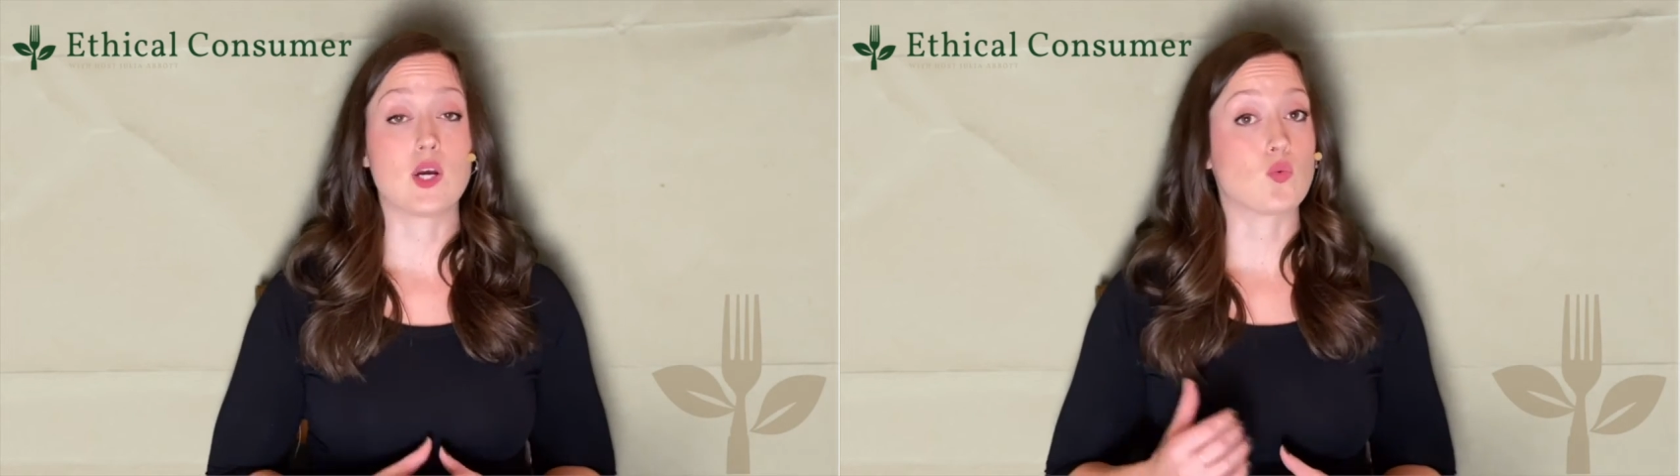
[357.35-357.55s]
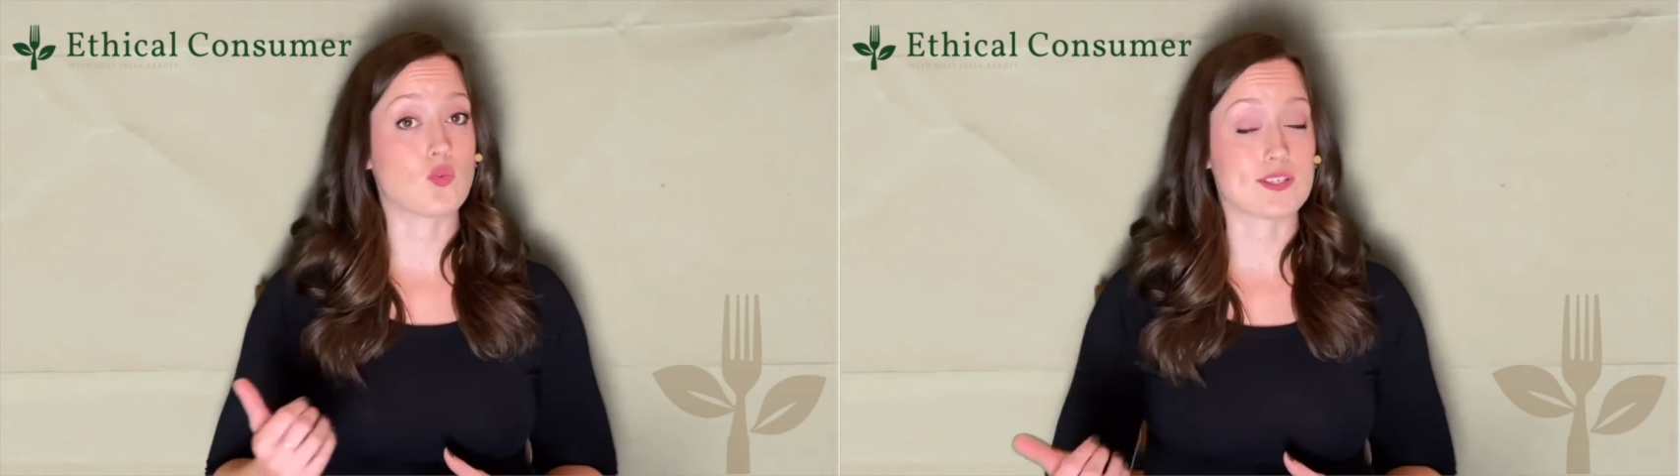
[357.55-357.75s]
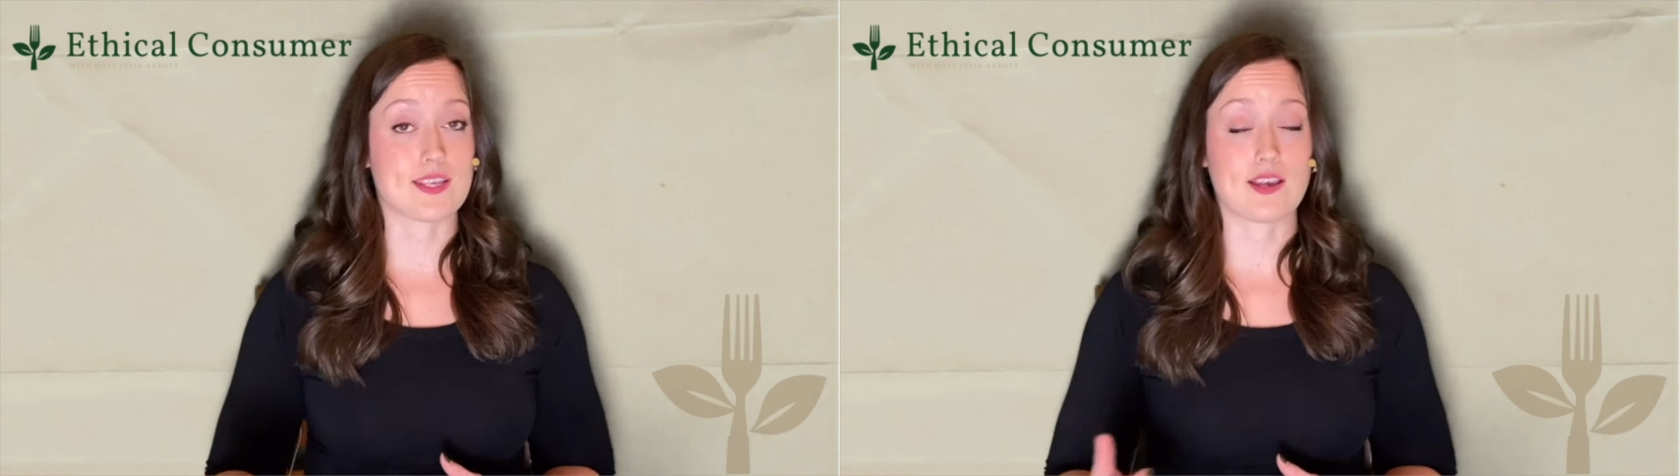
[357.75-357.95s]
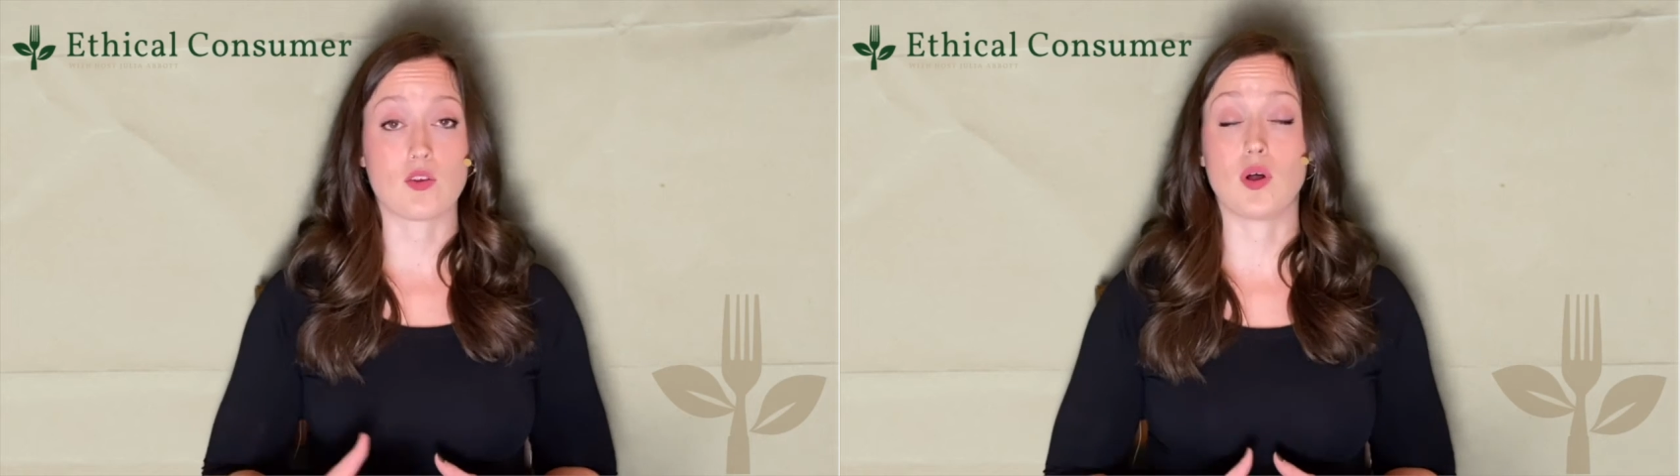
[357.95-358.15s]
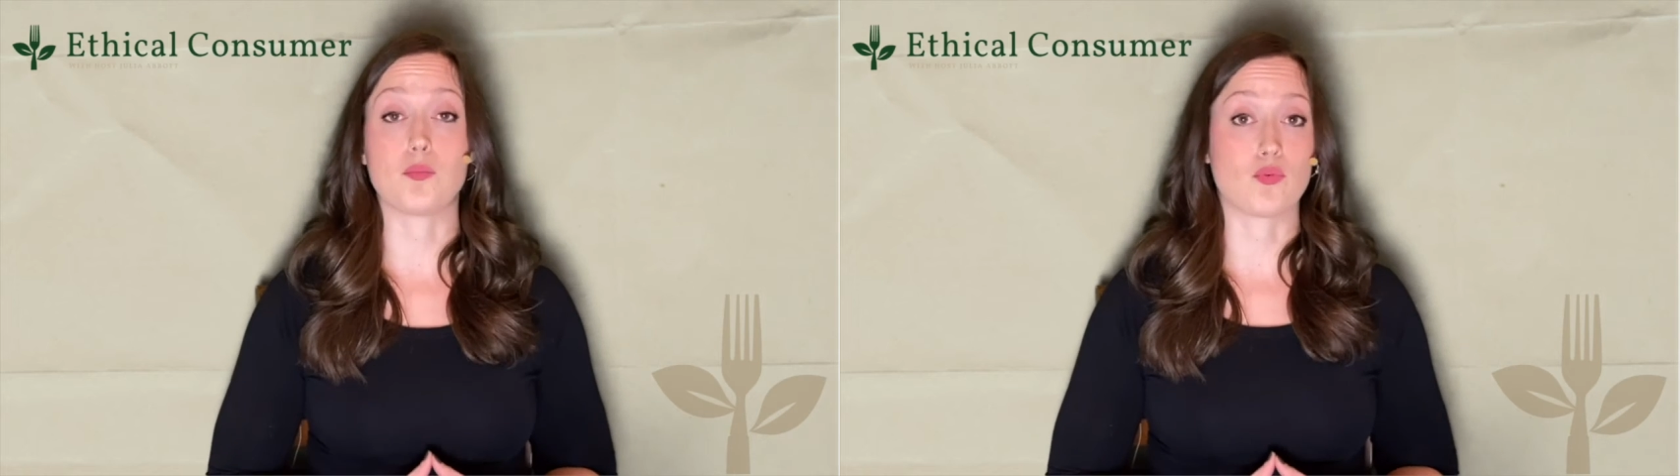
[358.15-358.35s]

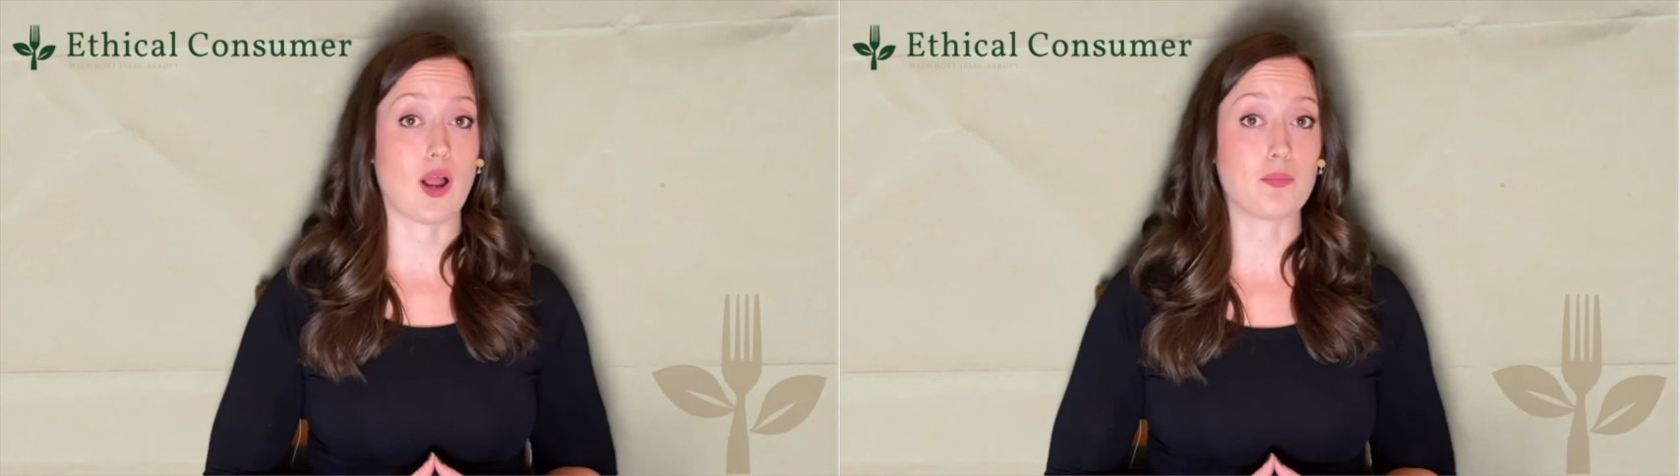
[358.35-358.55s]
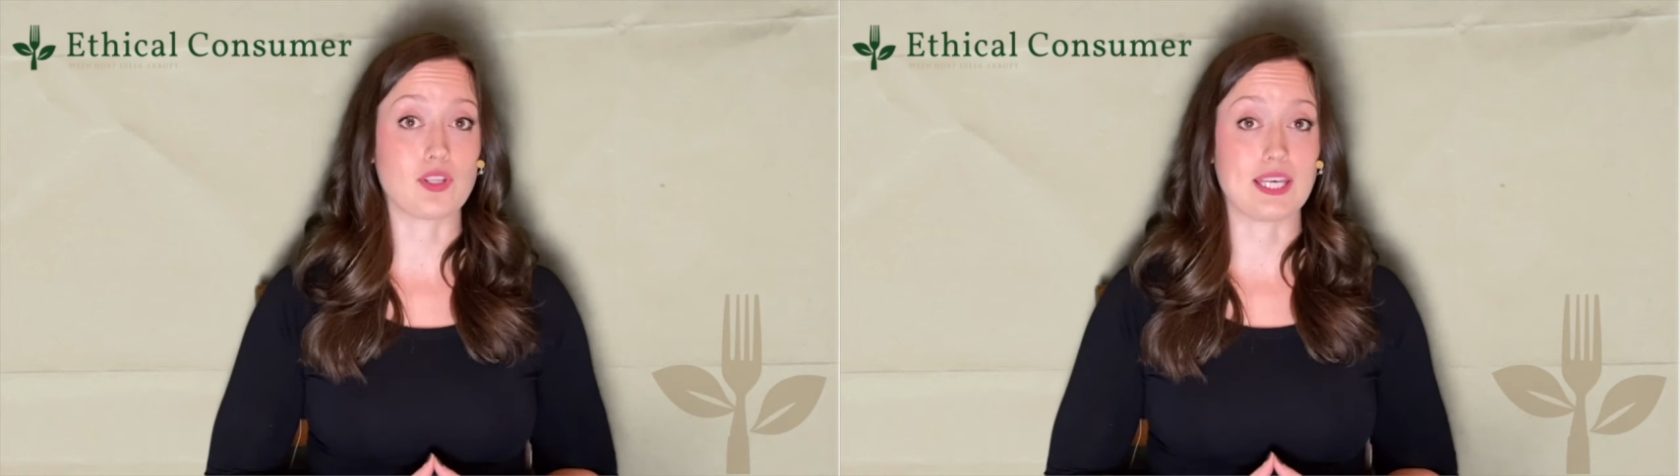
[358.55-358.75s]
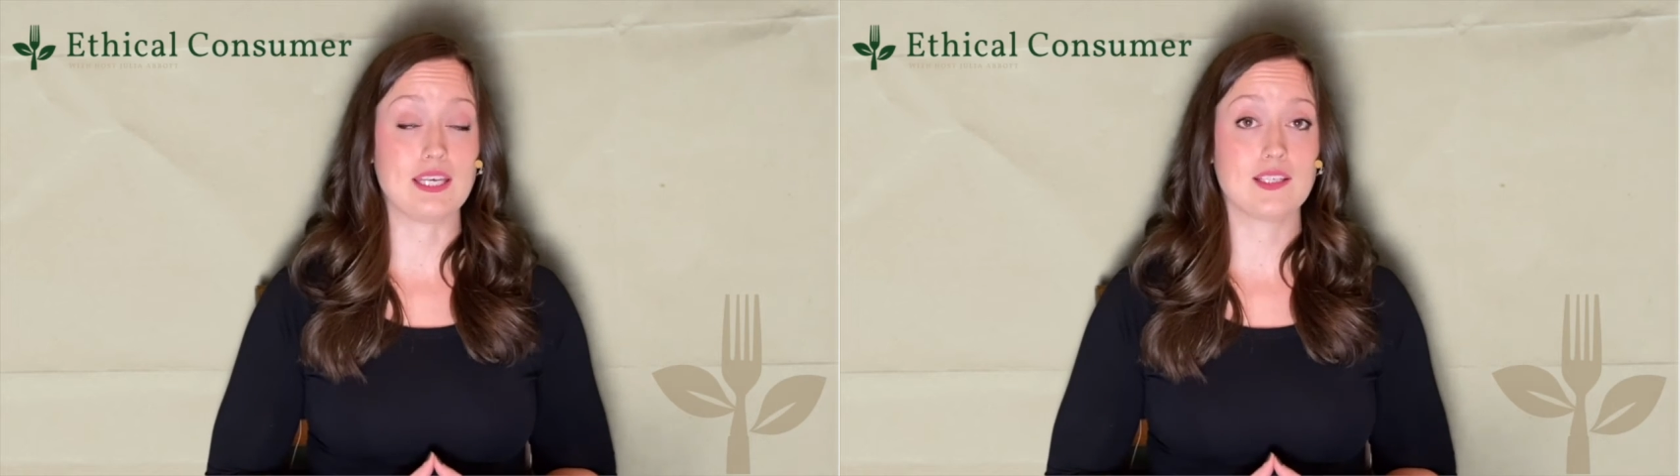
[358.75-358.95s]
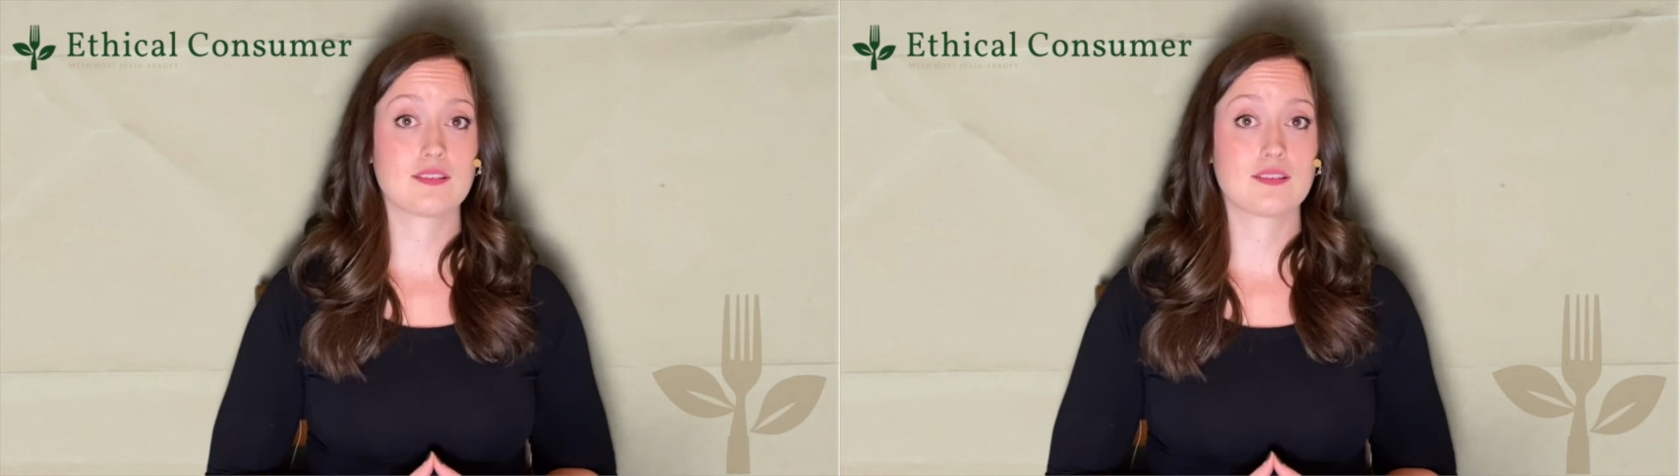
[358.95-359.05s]
recycle properly,